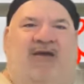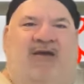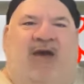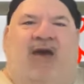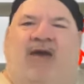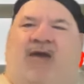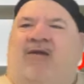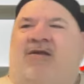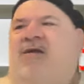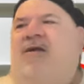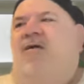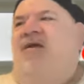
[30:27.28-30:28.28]
Yeah,
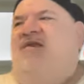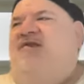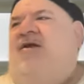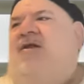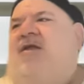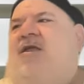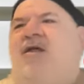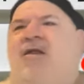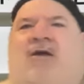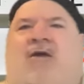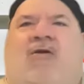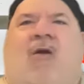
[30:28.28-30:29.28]
he's
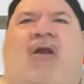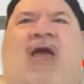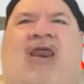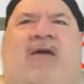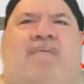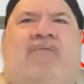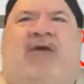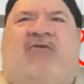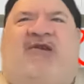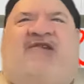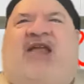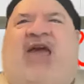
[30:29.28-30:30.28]
don't let him be
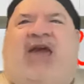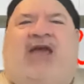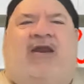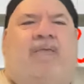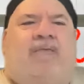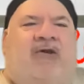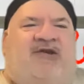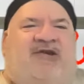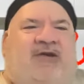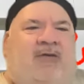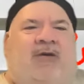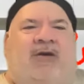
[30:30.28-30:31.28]
the stain that puts
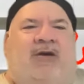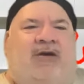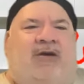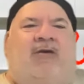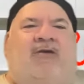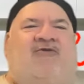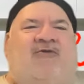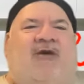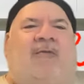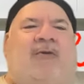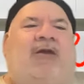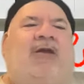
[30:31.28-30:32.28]
you, in
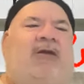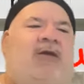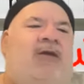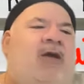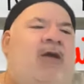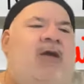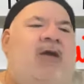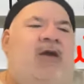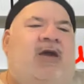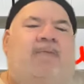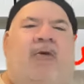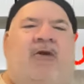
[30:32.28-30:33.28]
trouble. And
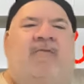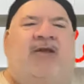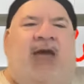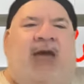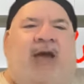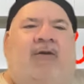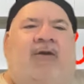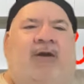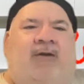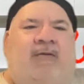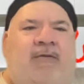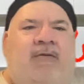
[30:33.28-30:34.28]
he put him down
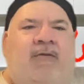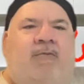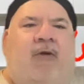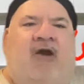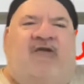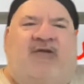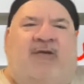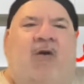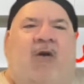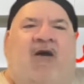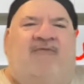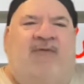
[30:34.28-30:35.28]
and brushed him
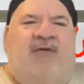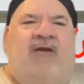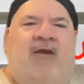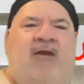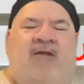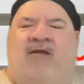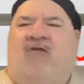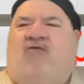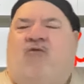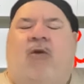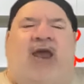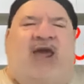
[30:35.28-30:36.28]
off and then
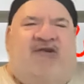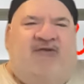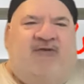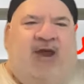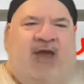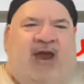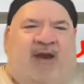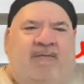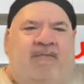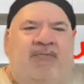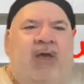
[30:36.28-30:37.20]
threw an ashtray at him.